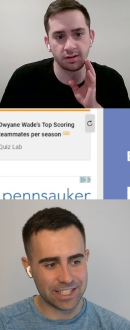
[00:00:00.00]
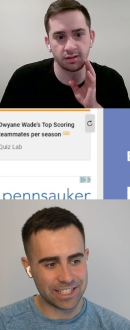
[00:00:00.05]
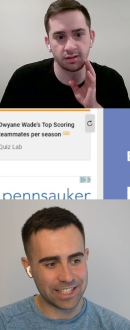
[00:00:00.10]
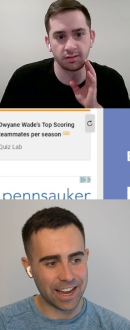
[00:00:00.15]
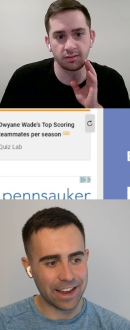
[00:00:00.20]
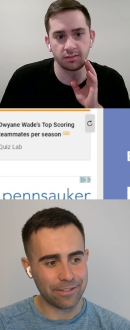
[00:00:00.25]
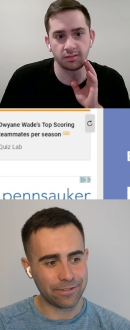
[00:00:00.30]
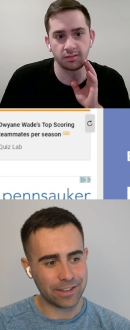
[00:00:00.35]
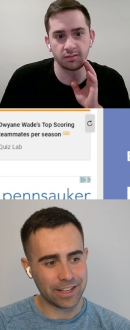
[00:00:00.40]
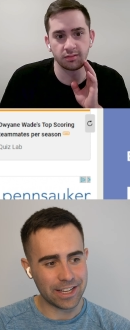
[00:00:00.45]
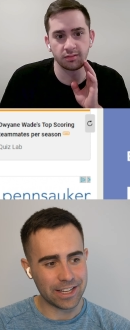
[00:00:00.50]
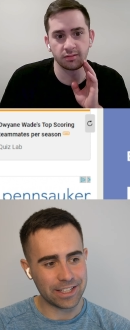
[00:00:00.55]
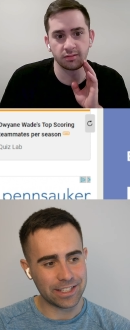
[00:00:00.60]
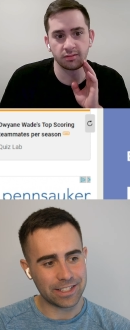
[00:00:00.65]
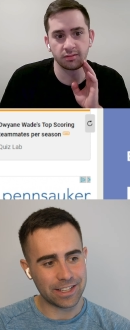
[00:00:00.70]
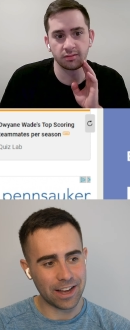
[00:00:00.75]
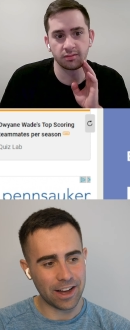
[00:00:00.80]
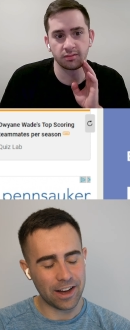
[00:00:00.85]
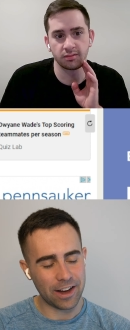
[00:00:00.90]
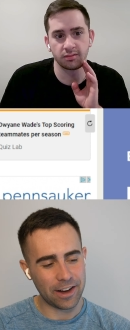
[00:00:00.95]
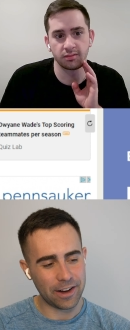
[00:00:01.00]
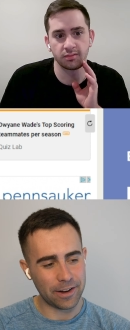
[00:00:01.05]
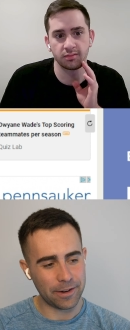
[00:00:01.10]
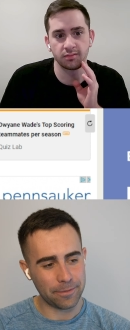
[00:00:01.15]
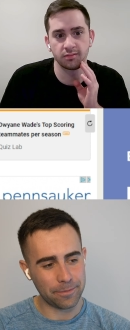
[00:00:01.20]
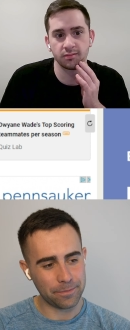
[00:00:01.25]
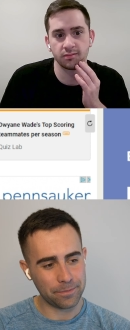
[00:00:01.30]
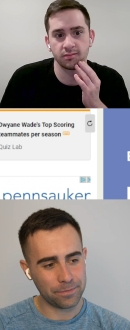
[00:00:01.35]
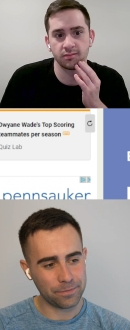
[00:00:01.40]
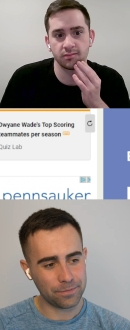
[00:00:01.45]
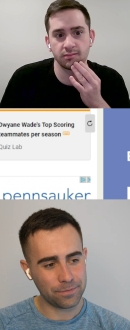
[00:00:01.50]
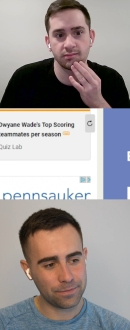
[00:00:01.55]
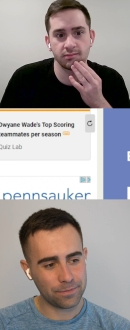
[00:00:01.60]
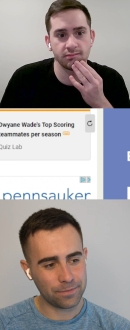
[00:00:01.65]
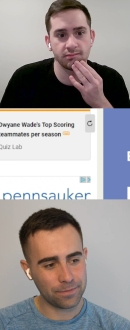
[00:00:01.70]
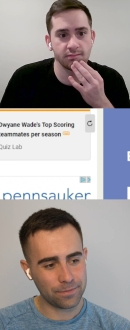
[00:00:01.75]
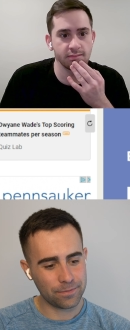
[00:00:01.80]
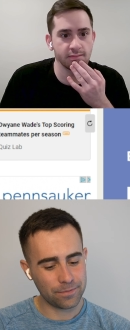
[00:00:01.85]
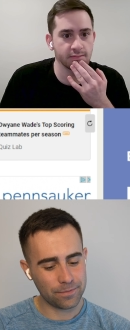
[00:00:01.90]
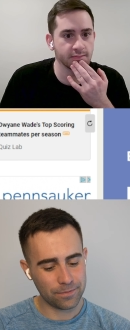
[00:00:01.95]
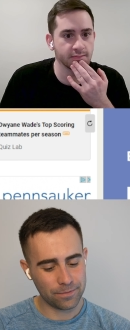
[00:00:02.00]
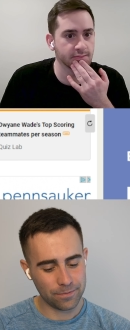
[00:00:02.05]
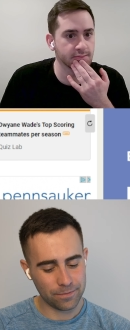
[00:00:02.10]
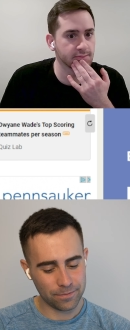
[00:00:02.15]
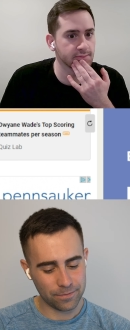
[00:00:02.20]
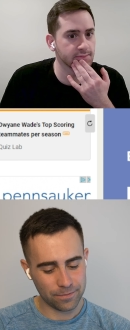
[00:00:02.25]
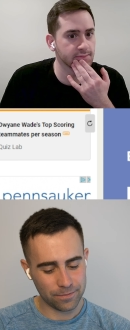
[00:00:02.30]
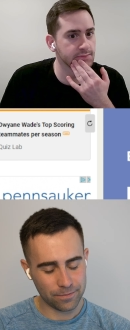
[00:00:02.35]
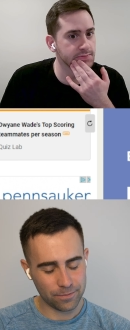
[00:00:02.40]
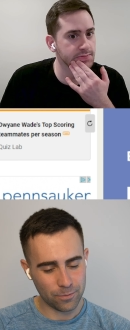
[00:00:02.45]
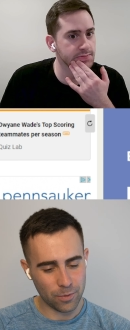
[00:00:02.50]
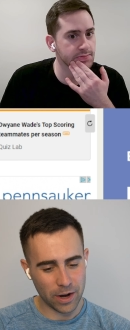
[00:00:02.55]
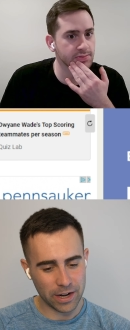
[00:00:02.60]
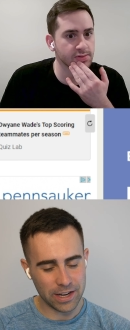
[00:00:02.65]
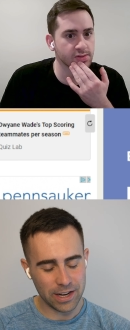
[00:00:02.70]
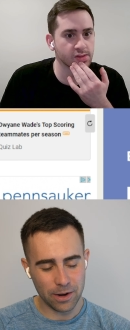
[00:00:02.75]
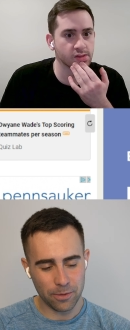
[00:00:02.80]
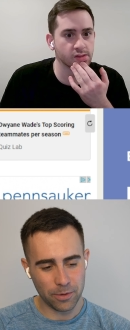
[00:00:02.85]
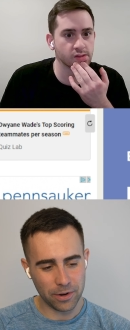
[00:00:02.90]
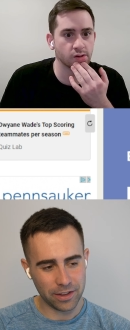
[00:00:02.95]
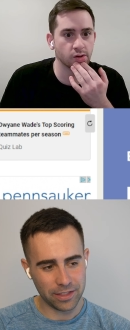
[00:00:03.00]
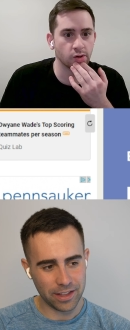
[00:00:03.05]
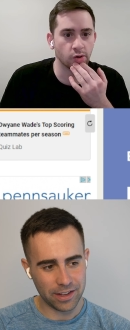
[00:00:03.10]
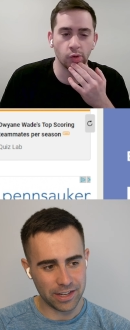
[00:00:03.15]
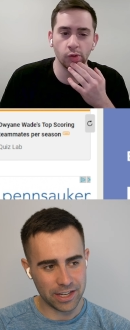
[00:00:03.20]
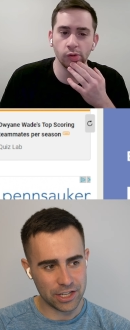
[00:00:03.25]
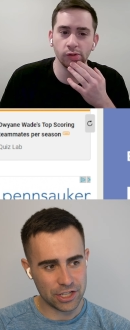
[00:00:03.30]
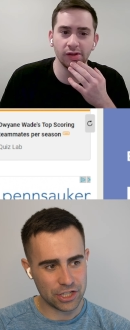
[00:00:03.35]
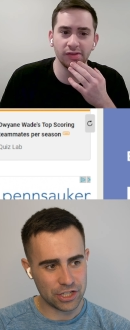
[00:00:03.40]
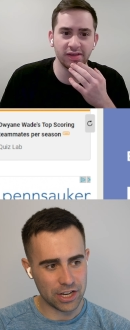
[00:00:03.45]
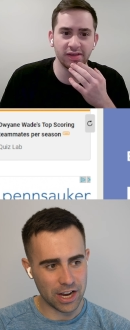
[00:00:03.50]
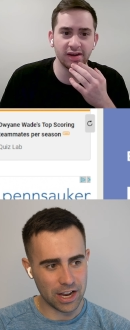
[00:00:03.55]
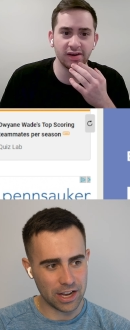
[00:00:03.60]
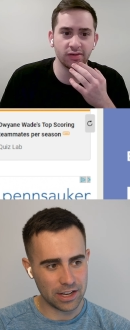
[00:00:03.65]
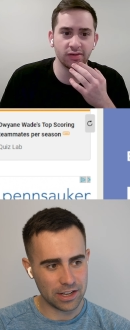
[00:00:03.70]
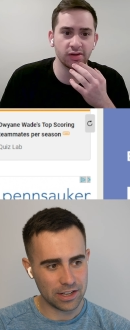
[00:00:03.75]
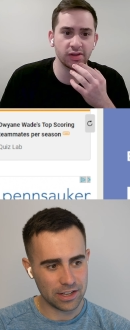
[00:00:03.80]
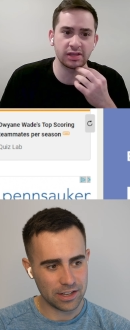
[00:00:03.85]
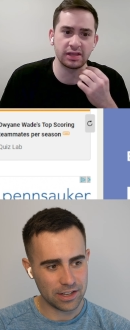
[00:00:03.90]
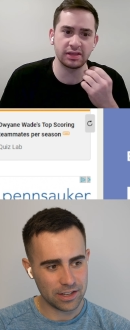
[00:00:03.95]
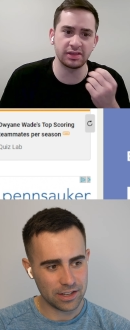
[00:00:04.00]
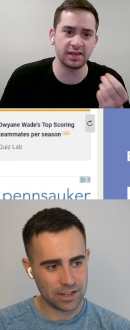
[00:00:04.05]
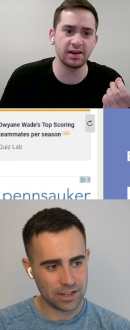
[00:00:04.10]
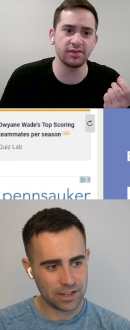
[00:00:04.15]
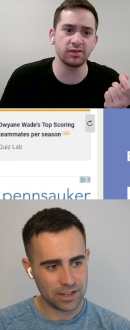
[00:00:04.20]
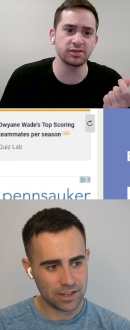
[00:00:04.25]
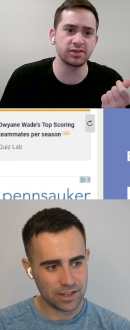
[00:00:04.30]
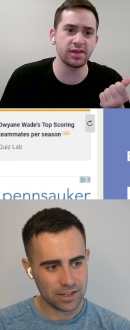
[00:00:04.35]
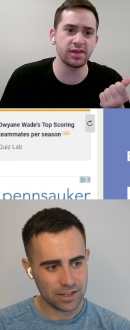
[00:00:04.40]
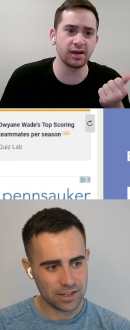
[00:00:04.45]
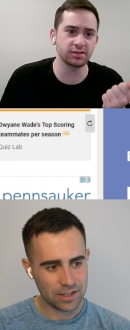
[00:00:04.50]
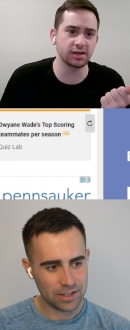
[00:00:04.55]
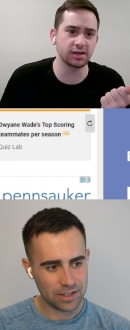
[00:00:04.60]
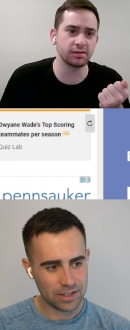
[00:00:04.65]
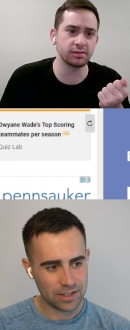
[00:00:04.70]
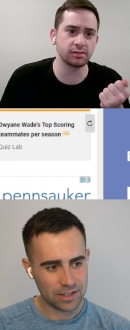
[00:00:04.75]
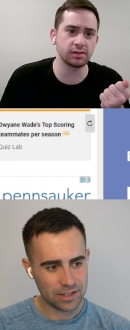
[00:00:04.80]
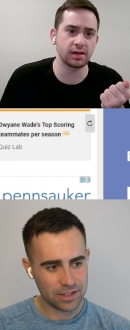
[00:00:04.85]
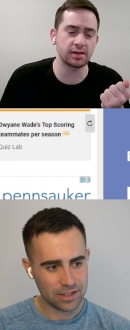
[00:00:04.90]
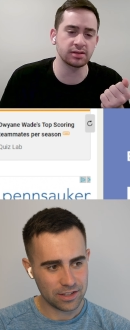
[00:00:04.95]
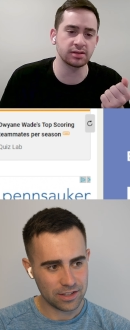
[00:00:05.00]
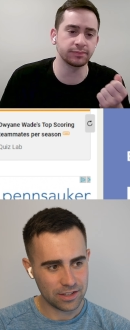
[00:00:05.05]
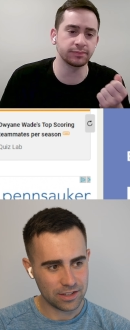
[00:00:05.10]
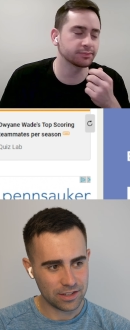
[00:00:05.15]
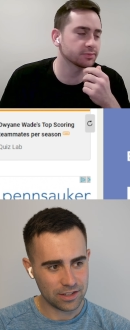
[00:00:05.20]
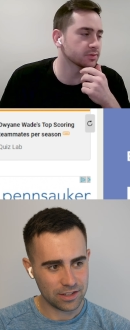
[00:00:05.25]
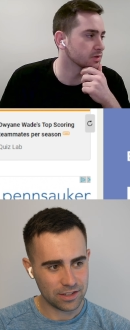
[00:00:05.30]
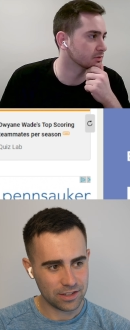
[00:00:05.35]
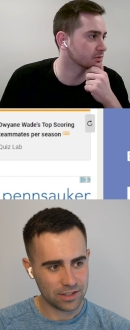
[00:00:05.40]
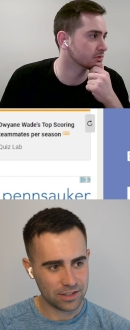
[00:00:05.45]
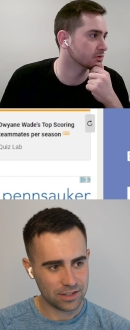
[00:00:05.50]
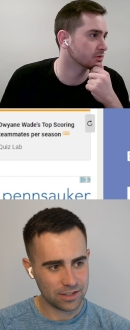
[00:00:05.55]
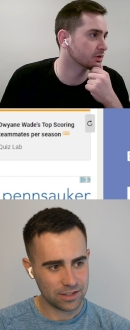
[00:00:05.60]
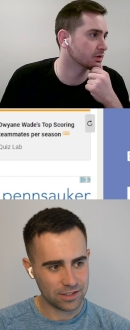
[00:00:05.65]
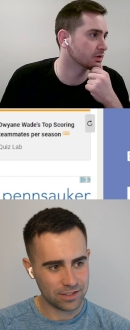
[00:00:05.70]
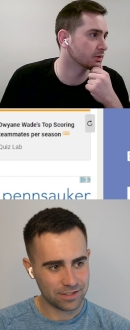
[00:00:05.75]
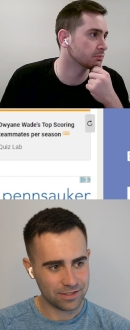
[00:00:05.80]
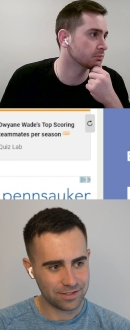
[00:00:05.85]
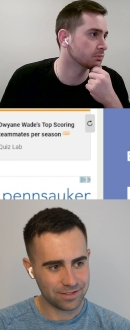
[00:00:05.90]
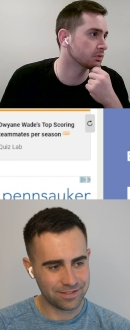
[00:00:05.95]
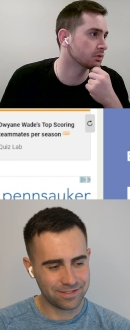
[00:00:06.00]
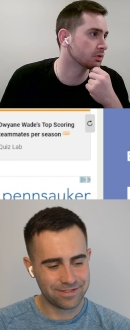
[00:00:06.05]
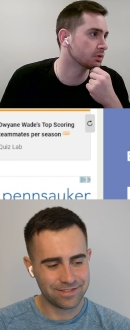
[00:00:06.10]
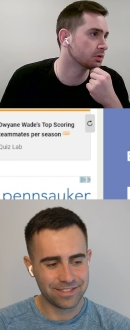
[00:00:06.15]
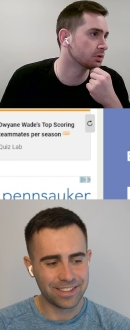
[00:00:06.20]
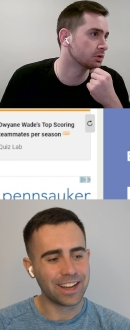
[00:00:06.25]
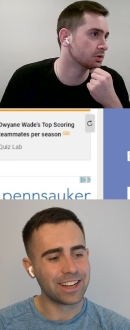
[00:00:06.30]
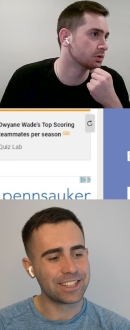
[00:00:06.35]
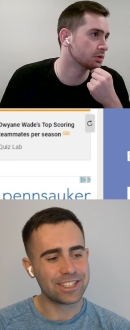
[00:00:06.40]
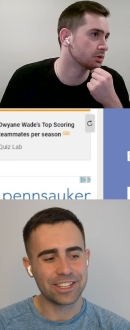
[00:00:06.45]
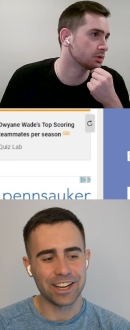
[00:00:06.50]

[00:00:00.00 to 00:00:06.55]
Speaker 1: the safeties. Um, why did I want to? Who led the NFL? of The NFL tackles is it? Not